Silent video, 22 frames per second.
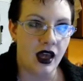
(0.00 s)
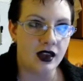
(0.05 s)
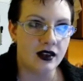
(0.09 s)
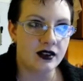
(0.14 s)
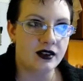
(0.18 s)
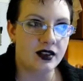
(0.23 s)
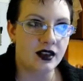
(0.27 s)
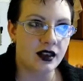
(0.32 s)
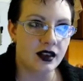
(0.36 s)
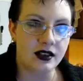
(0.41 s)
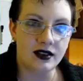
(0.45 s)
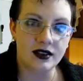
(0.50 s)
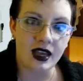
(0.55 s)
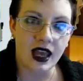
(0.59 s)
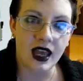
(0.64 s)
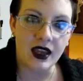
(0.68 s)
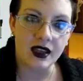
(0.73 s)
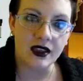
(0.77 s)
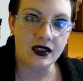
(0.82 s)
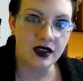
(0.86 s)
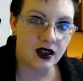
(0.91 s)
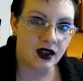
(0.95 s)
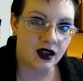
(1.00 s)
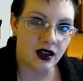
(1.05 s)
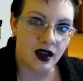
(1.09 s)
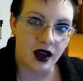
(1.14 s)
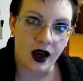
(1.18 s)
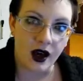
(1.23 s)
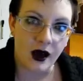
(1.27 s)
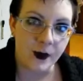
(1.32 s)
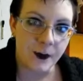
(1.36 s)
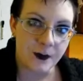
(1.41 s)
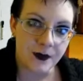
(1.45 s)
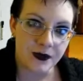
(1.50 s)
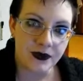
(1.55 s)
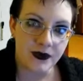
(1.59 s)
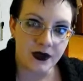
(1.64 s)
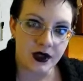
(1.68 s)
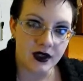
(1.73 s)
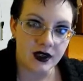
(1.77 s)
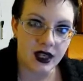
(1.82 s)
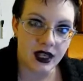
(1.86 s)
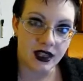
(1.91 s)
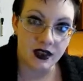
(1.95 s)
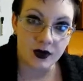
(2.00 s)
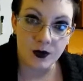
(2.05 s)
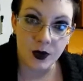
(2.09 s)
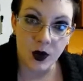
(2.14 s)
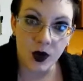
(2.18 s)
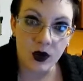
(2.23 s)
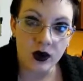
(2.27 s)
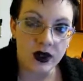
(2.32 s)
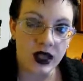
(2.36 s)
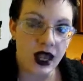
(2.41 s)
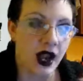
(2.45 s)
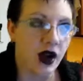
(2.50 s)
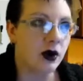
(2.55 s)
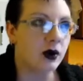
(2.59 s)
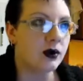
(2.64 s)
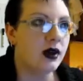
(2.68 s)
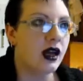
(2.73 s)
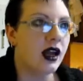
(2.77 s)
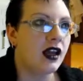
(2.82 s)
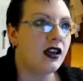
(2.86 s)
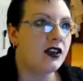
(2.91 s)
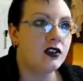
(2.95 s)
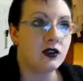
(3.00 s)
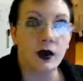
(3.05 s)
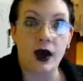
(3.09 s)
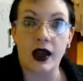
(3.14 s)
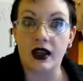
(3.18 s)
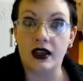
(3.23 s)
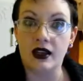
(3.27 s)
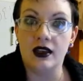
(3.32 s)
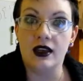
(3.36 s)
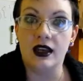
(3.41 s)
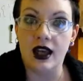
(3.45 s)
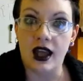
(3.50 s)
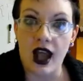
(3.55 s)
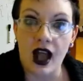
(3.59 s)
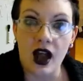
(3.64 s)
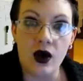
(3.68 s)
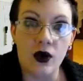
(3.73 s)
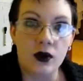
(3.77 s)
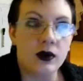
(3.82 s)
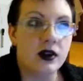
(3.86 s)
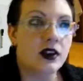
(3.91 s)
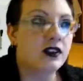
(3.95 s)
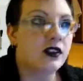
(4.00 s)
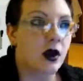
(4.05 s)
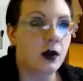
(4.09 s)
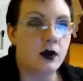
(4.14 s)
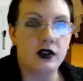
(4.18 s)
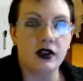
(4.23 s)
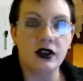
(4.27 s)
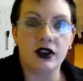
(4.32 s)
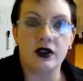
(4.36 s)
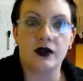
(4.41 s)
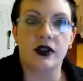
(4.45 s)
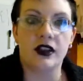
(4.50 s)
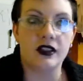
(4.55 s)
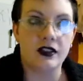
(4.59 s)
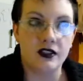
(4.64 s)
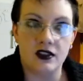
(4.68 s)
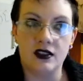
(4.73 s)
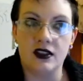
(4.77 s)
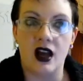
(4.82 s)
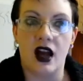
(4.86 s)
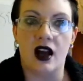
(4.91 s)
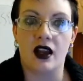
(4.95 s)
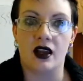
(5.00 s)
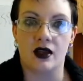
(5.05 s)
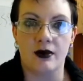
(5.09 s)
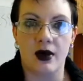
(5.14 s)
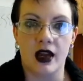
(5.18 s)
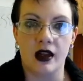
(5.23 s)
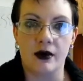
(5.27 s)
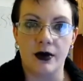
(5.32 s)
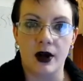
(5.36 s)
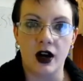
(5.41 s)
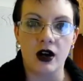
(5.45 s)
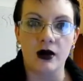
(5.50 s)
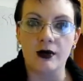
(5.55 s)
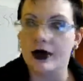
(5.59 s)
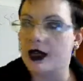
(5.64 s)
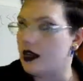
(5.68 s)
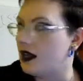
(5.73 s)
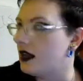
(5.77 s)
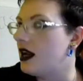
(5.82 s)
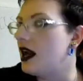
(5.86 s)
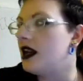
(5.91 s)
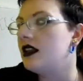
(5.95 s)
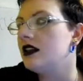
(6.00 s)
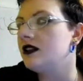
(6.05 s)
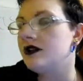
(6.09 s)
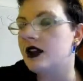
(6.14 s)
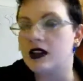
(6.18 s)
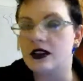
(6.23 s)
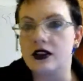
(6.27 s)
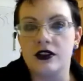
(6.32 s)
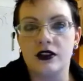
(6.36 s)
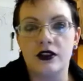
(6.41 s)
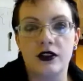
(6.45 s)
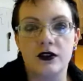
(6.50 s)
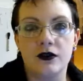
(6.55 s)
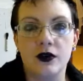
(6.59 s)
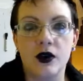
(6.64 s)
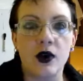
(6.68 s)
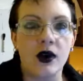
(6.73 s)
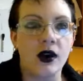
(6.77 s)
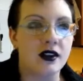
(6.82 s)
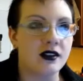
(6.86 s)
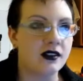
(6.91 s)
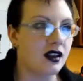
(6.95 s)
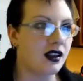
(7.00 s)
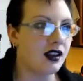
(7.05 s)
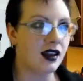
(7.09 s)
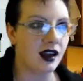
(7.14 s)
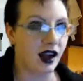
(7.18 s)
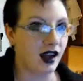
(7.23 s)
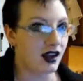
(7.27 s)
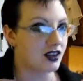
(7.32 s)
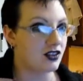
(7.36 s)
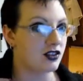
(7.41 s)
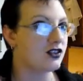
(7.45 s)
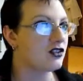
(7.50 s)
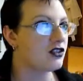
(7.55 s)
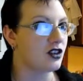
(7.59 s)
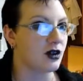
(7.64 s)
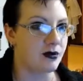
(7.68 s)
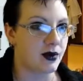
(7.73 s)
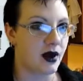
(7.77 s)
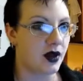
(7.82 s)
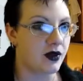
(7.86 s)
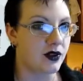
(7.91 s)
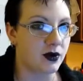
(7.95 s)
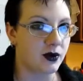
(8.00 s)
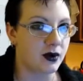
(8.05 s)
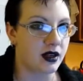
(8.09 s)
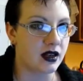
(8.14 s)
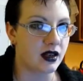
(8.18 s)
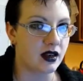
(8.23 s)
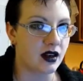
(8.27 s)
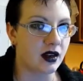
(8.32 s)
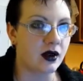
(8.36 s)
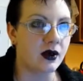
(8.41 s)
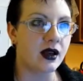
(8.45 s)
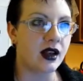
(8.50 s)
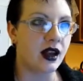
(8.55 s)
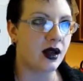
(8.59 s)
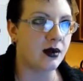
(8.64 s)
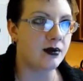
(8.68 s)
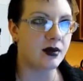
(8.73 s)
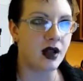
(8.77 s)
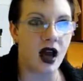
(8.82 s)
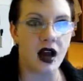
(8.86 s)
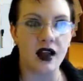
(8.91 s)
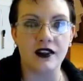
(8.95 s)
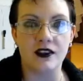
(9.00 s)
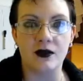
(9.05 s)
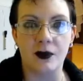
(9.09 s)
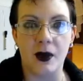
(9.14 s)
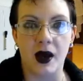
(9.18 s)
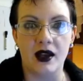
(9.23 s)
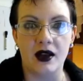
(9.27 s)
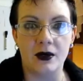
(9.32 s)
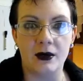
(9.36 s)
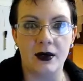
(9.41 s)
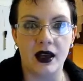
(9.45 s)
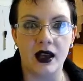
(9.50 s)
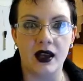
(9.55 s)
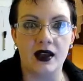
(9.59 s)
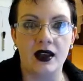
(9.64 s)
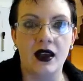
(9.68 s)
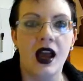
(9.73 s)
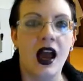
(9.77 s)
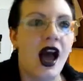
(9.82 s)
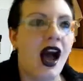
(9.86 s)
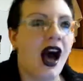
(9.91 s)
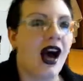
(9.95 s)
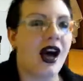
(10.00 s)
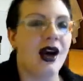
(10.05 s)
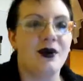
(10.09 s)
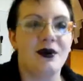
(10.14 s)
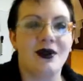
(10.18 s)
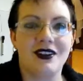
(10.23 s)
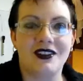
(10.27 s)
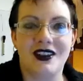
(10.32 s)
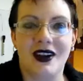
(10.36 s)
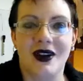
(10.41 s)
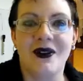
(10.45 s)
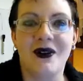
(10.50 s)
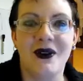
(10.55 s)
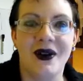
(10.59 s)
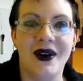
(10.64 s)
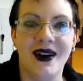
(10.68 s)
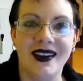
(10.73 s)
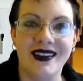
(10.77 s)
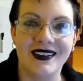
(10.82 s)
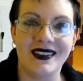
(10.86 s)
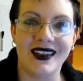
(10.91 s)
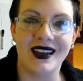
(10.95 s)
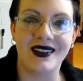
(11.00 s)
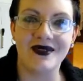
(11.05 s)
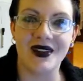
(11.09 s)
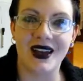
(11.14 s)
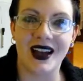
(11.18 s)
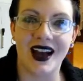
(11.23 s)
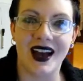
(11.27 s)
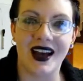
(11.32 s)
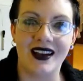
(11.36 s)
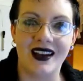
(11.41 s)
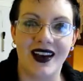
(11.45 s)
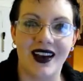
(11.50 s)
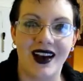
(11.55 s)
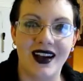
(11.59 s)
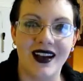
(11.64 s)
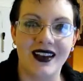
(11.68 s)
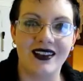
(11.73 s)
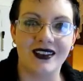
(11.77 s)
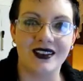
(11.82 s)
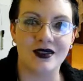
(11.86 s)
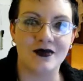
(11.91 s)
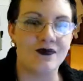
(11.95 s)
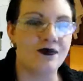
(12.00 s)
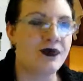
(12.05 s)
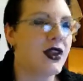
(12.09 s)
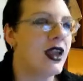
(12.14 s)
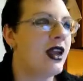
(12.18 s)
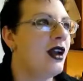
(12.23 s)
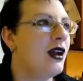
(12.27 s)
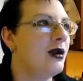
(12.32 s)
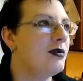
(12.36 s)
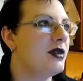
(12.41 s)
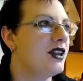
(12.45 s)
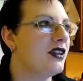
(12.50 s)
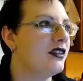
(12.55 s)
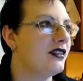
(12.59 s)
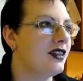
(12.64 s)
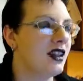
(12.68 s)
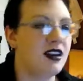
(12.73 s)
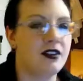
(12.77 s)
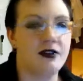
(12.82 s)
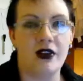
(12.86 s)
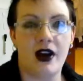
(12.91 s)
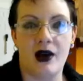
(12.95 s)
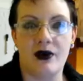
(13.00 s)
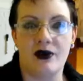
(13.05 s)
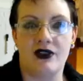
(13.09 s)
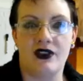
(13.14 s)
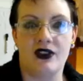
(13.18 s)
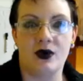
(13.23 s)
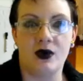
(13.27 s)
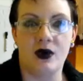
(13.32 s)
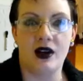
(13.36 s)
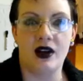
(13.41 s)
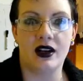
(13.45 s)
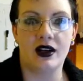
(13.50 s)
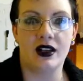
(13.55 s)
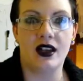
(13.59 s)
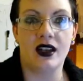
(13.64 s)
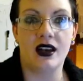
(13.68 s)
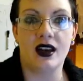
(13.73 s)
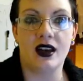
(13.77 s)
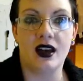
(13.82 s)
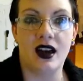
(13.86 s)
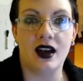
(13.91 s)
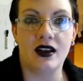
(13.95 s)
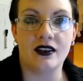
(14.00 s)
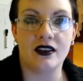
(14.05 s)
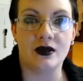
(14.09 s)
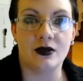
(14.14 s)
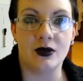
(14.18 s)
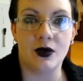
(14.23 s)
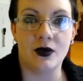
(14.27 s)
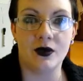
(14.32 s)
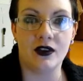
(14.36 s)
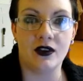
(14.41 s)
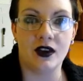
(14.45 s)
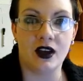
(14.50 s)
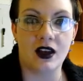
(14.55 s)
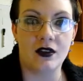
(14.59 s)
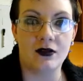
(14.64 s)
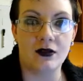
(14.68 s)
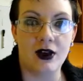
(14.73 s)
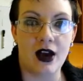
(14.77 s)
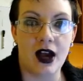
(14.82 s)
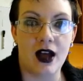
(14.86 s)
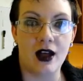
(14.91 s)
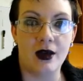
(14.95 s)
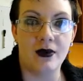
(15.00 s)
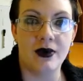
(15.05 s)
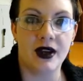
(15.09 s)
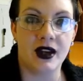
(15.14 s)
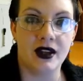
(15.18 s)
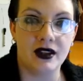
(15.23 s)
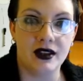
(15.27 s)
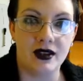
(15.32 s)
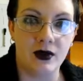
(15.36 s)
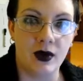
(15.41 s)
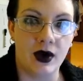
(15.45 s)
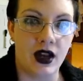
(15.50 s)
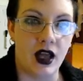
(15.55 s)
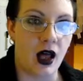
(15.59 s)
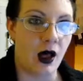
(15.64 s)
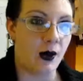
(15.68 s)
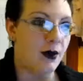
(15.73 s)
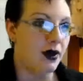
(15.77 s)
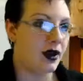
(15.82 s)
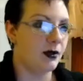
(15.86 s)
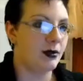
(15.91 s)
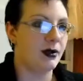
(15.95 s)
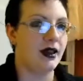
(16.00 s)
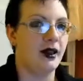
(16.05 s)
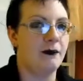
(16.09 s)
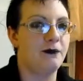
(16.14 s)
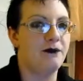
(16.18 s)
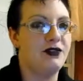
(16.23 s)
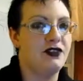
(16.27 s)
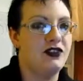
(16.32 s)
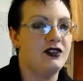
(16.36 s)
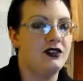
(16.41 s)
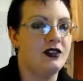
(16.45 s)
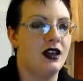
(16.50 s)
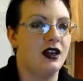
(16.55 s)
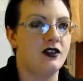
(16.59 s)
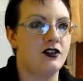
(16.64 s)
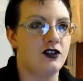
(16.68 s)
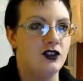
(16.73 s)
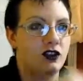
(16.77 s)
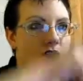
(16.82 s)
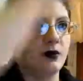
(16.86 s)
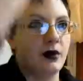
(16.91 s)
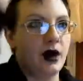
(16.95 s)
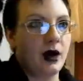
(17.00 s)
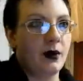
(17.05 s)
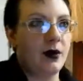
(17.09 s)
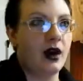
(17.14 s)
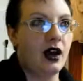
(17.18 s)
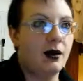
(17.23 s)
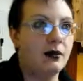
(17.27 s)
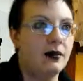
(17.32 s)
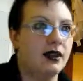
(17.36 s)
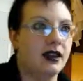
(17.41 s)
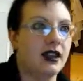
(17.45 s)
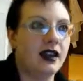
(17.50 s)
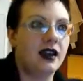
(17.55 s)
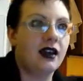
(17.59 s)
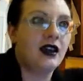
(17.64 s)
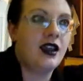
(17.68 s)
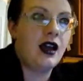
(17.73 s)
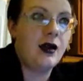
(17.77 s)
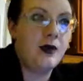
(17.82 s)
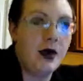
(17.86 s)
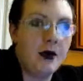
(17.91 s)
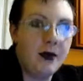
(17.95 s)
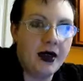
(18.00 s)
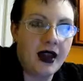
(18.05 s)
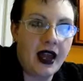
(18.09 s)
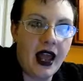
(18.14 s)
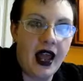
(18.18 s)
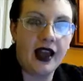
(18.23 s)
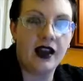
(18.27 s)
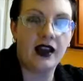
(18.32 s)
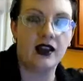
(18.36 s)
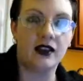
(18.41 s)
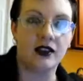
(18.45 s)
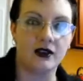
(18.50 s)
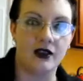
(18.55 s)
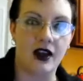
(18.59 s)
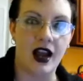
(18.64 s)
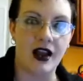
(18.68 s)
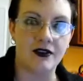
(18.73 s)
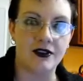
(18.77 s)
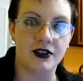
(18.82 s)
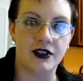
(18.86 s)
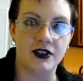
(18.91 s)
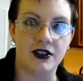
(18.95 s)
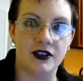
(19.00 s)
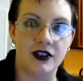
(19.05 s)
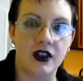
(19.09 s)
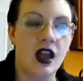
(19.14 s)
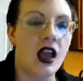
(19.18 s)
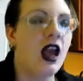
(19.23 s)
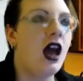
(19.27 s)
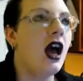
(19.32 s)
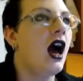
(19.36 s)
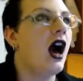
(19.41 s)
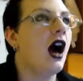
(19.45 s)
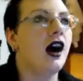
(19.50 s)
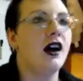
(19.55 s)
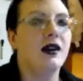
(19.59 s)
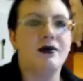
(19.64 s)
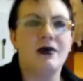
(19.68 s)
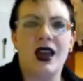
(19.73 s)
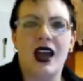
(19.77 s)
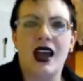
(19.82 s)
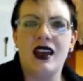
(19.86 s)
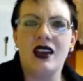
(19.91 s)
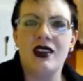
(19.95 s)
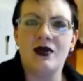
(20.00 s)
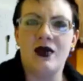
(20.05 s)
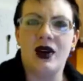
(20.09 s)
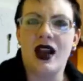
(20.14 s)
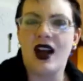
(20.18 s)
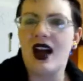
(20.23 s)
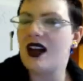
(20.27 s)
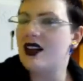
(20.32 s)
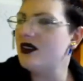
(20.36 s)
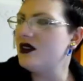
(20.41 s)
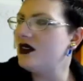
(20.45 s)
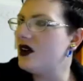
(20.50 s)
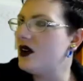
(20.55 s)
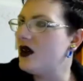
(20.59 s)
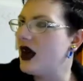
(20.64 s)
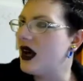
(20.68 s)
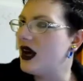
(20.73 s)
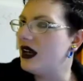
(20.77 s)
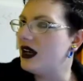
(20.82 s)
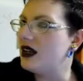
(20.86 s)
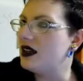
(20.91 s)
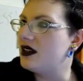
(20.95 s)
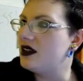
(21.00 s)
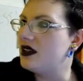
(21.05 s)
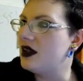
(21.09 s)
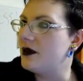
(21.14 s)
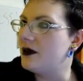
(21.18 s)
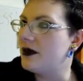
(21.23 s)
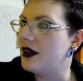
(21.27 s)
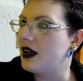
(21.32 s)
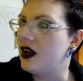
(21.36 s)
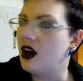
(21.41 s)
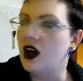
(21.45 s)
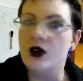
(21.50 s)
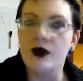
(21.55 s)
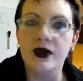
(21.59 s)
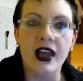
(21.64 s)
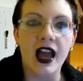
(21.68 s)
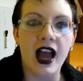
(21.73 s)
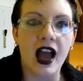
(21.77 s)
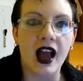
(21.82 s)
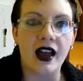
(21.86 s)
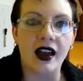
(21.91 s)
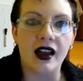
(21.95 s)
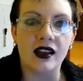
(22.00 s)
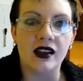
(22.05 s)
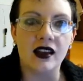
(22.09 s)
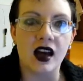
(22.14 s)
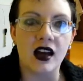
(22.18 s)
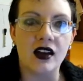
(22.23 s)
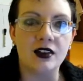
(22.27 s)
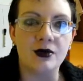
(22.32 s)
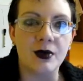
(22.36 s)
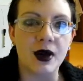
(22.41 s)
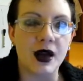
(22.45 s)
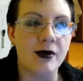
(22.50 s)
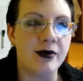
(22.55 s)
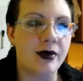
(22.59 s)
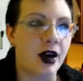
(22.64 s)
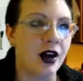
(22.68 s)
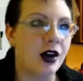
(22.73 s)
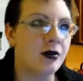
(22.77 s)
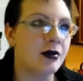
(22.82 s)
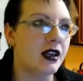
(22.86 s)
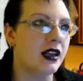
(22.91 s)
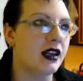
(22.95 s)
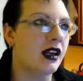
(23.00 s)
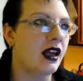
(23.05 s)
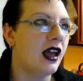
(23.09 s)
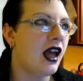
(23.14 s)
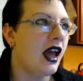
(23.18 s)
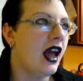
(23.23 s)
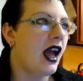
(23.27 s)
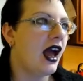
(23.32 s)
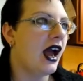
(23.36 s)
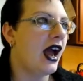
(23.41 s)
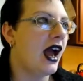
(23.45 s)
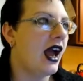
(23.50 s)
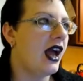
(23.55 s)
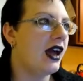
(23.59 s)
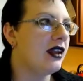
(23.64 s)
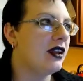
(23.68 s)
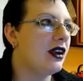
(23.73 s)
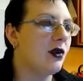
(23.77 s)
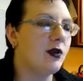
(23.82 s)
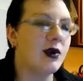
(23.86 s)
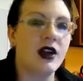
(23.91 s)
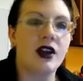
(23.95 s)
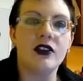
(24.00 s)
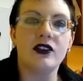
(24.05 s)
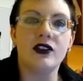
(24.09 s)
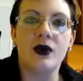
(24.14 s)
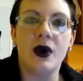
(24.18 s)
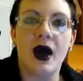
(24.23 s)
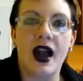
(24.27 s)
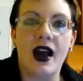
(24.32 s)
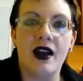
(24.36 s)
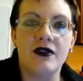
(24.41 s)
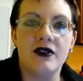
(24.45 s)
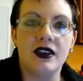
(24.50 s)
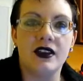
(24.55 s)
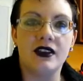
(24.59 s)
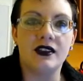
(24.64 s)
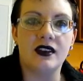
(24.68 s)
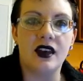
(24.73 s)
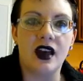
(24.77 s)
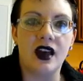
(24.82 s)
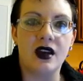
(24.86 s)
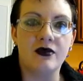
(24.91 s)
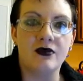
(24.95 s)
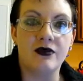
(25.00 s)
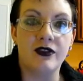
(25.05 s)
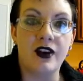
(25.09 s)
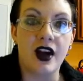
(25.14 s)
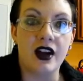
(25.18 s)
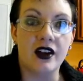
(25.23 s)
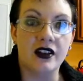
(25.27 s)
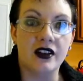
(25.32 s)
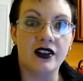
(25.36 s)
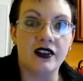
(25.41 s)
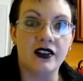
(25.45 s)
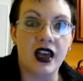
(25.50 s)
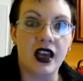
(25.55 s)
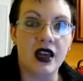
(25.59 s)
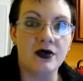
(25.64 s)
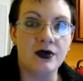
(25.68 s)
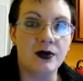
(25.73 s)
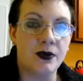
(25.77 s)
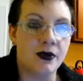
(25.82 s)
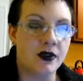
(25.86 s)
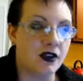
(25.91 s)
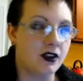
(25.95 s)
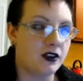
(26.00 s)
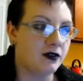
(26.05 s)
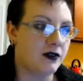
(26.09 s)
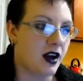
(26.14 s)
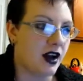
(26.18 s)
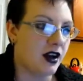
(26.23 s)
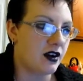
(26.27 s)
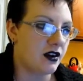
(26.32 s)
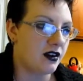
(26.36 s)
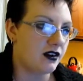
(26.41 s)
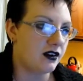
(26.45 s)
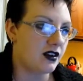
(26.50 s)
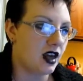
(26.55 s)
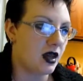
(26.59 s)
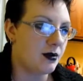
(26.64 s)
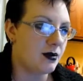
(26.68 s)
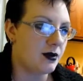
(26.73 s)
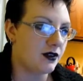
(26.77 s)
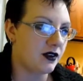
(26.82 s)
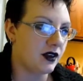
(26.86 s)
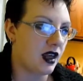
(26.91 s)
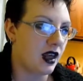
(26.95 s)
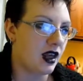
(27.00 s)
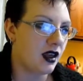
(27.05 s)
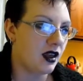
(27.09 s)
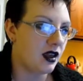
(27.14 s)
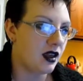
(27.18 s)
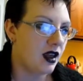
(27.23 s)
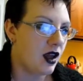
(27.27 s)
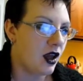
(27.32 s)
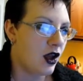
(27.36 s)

to take the bolt out so I could get out, because I was literally stuck in my apartment. And I live on the 3rd floor. It's not like I can just jump out the window, and I'm not Spider-Man. I wish I was. That'd be kind of awesome. Because then if I was at work and like a customer was looking for help and I didn't want to help, I could be like, psst, and shoot my web and like climb up and hang on the rafters. Anyway, I don't know how I ended up there. Oh yeah, I got locked in my apartment. And we also have this fire escape, but this fire escape is like,